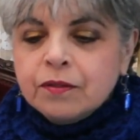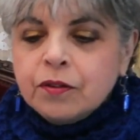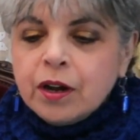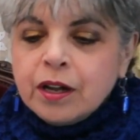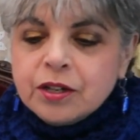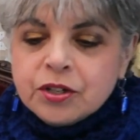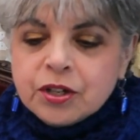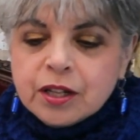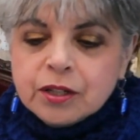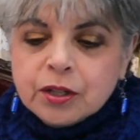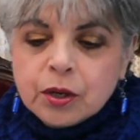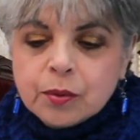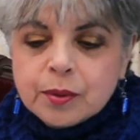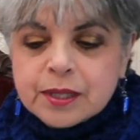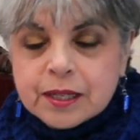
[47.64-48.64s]
Fra
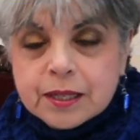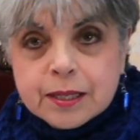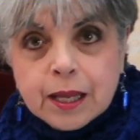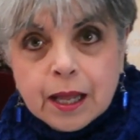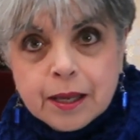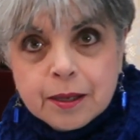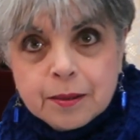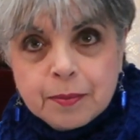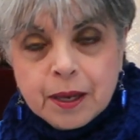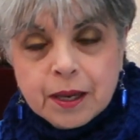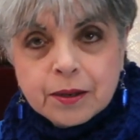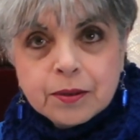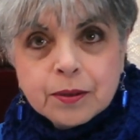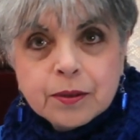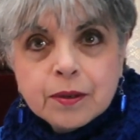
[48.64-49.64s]
Angelico was an Italian
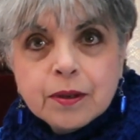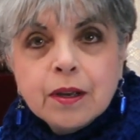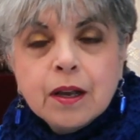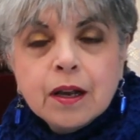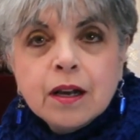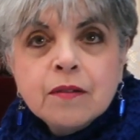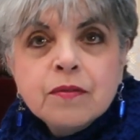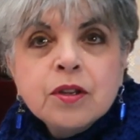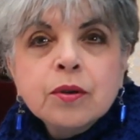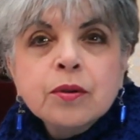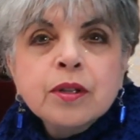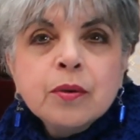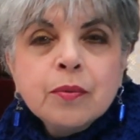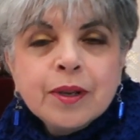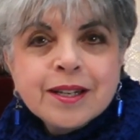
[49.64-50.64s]
painter of the
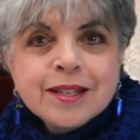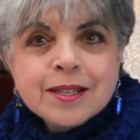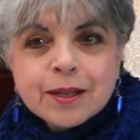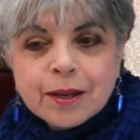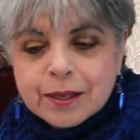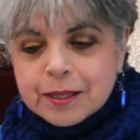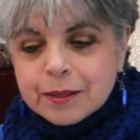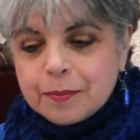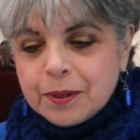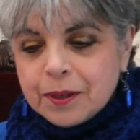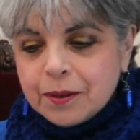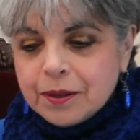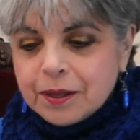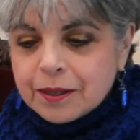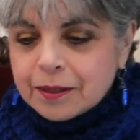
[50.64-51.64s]
early Renaissance
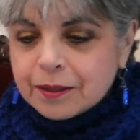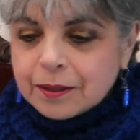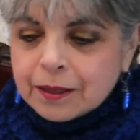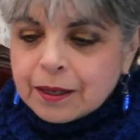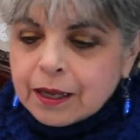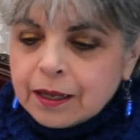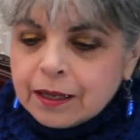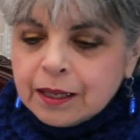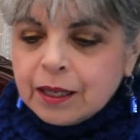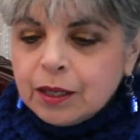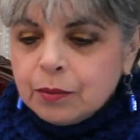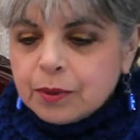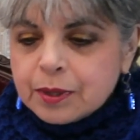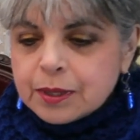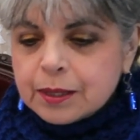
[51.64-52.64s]
period.
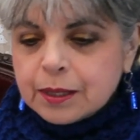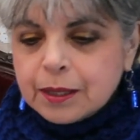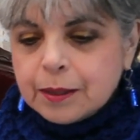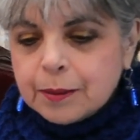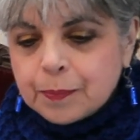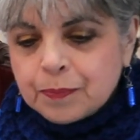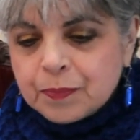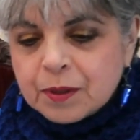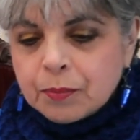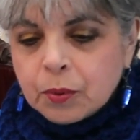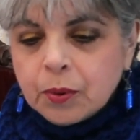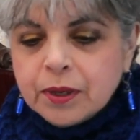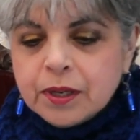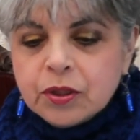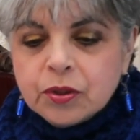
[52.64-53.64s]
He was
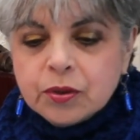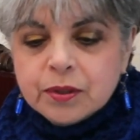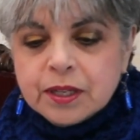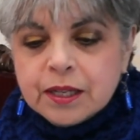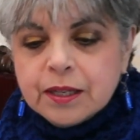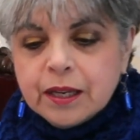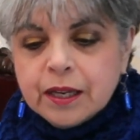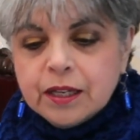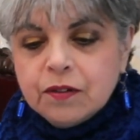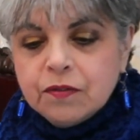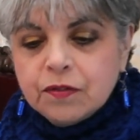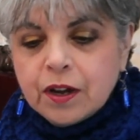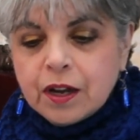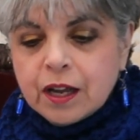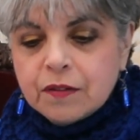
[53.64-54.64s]
born in
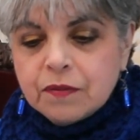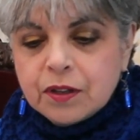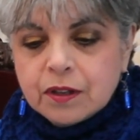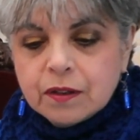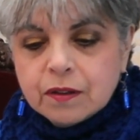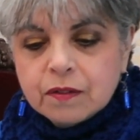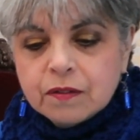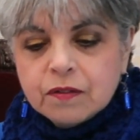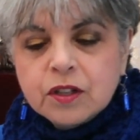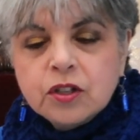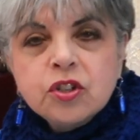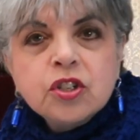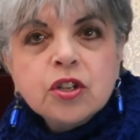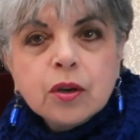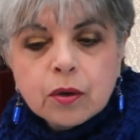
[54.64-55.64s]
1395 in
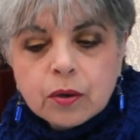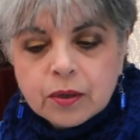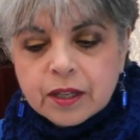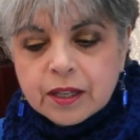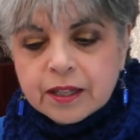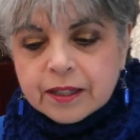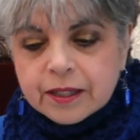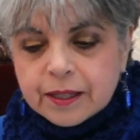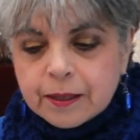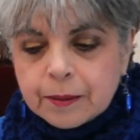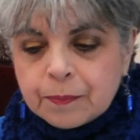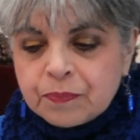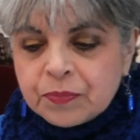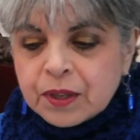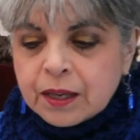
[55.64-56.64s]
Viccio, Italy,
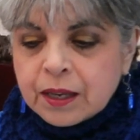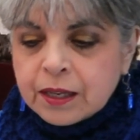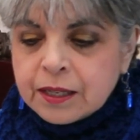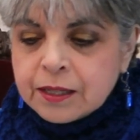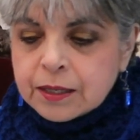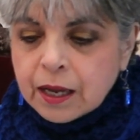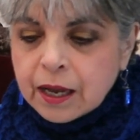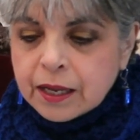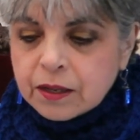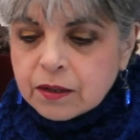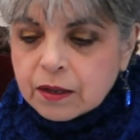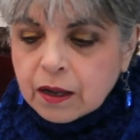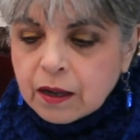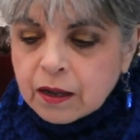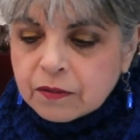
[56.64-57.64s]
and he
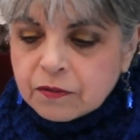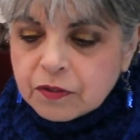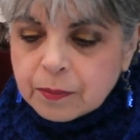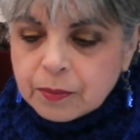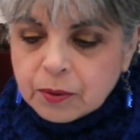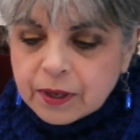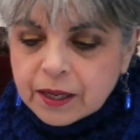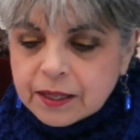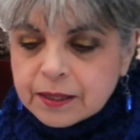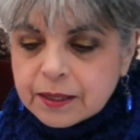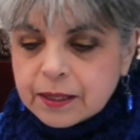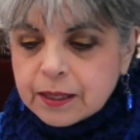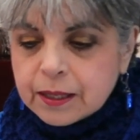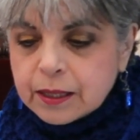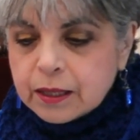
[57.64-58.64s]
died on February
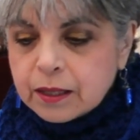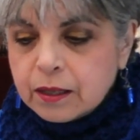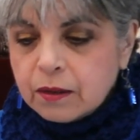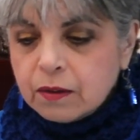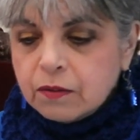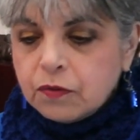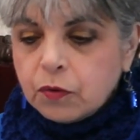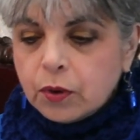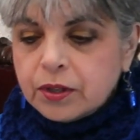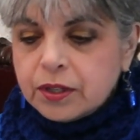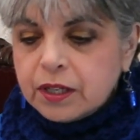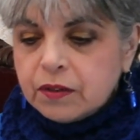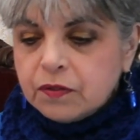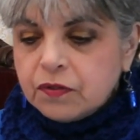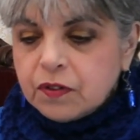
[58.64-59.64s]
18,
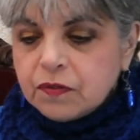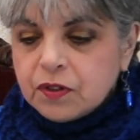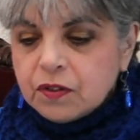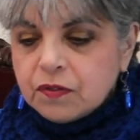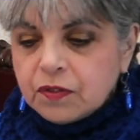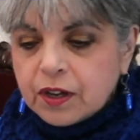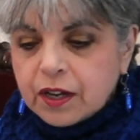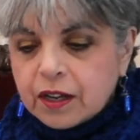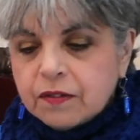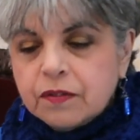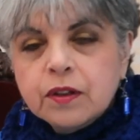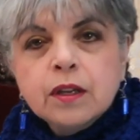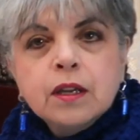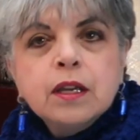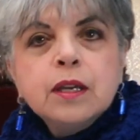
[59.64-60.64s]

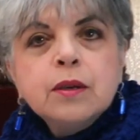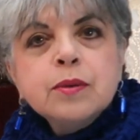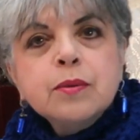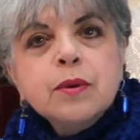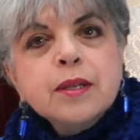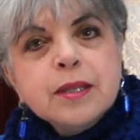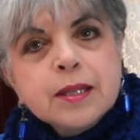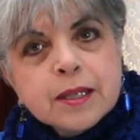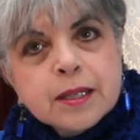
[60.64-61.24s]
1455. He was around